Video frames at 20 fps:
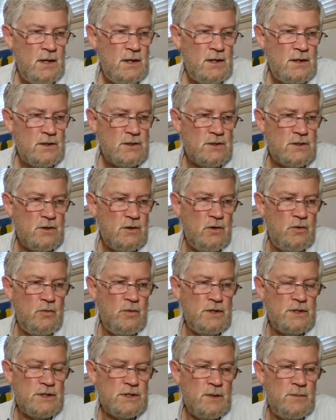so
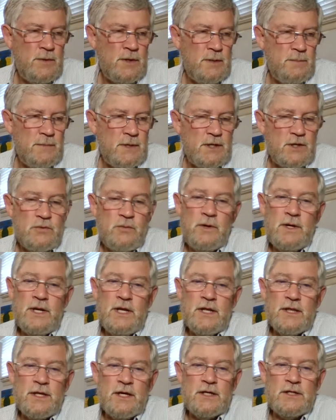when someone at my
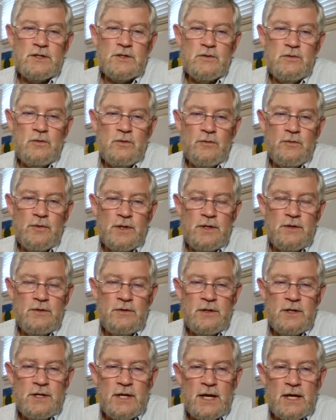20th high school
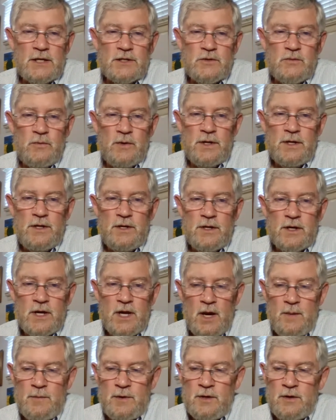reunion asked me
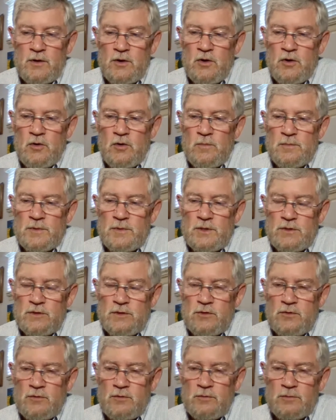
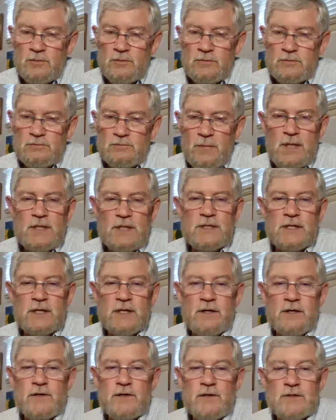to Mesa,
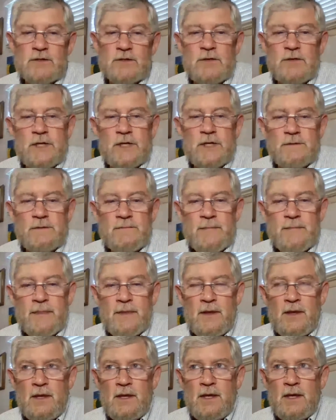Arizona,
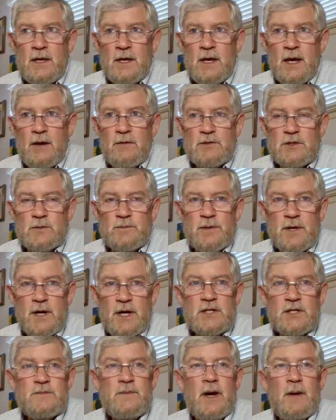I was
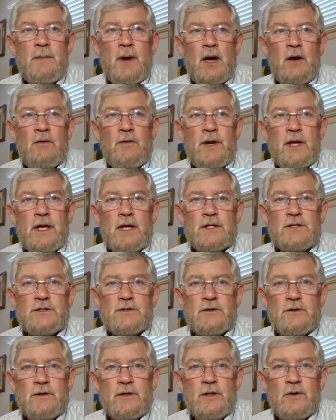surprised by my own answer, and it